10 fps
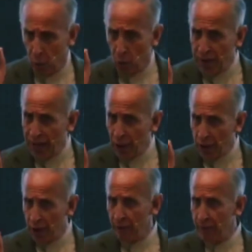
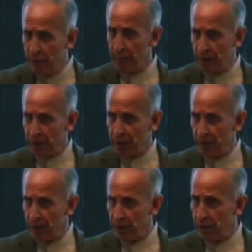without commitment,
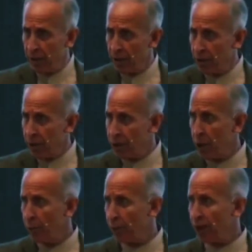there is
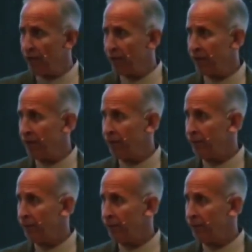no belief.